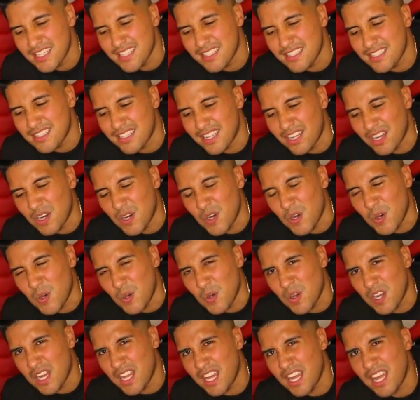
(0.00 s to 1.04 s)

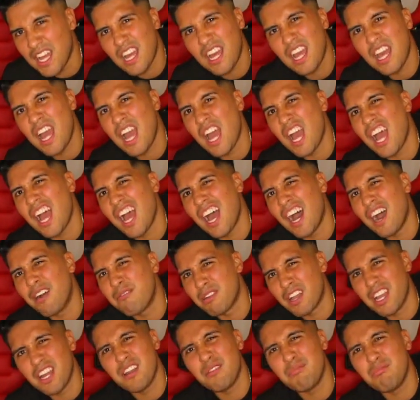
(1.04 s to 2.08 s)
so I'm
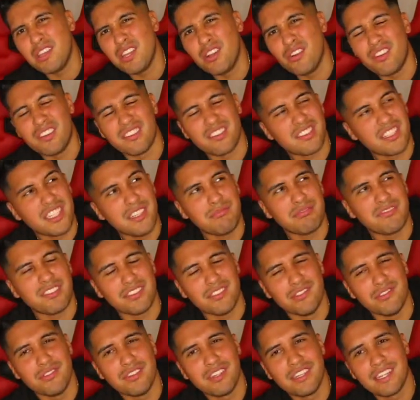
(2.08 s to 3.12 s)
gonna be going to sleep
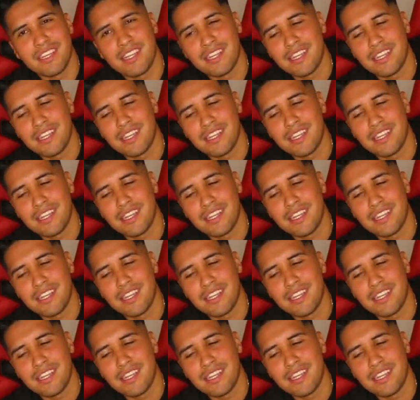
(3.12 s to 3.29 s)
soon.